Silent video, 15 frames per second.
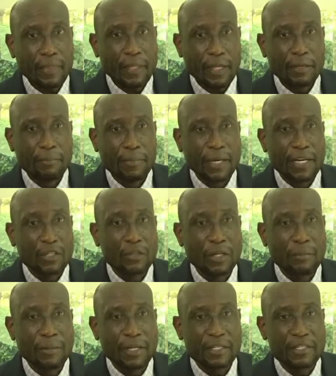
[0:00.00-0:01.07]
it may actually
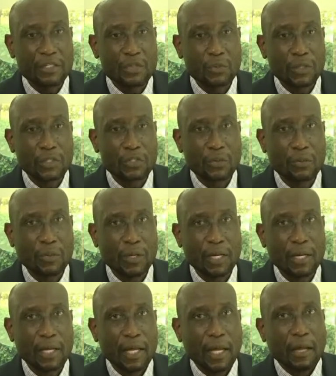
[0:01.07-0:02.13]
be a situation
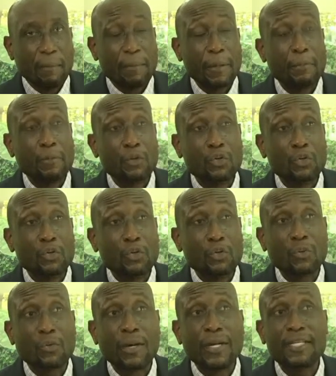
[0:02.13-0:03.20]
where people do not
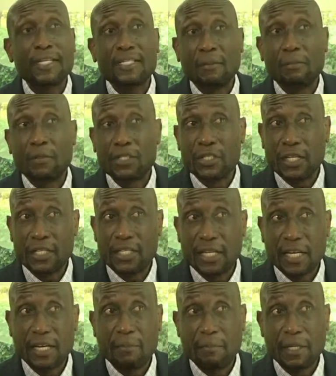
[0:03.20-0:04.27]
quite appreciate the
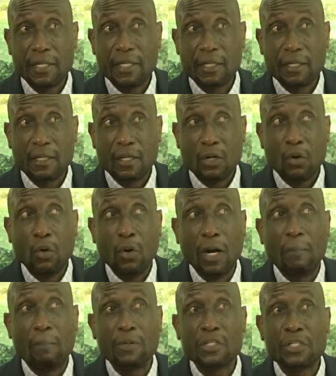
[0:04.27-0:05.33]
company or
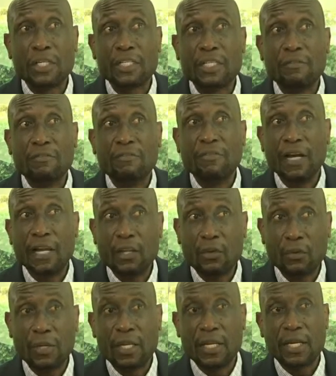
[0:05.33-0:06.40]
appreciate the value
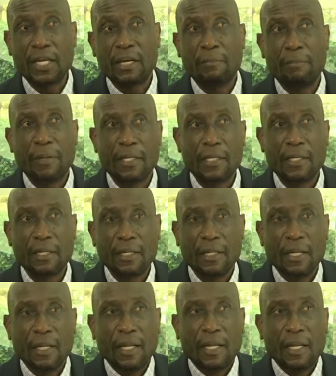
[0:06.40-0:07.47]
in a company.
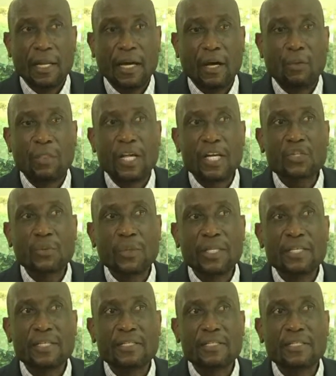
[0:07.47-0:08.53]
Now, that's when
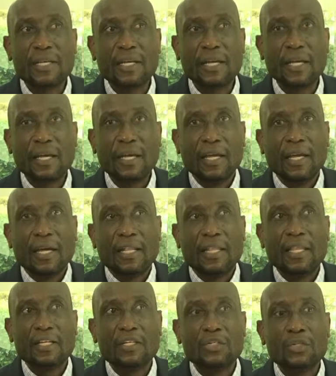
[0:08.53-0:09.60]
they say that